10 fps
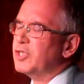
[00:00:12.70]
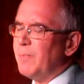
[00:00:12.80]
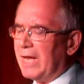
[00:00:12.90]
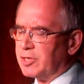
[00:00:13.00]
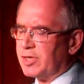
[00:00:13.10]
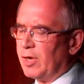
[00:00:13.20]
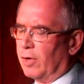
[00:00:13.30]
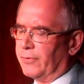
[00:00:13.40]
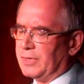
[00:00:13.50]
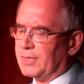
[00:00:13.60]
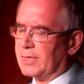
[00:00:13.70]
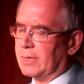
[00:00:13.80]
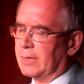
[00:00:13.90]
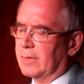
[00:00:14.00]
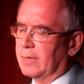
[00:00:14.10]
She matched the
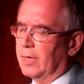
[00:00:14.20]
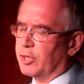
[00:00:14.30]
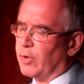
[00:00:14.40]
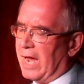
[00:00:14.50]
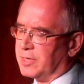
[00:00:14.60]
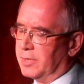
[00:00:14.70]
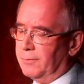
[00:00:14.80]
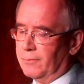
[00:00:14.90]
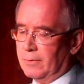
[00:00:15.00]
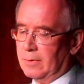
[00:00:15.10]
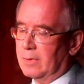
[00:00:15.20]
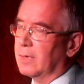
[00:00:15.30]
office, attractive,